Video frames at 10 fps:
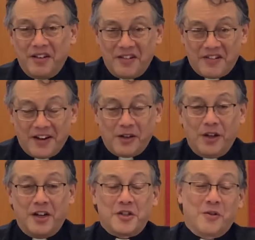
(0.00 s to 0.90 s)

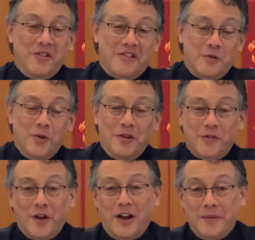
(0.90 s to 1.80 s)
psychological school of
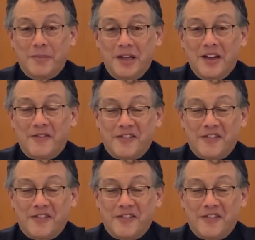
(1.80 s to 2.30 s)
thought, B.F.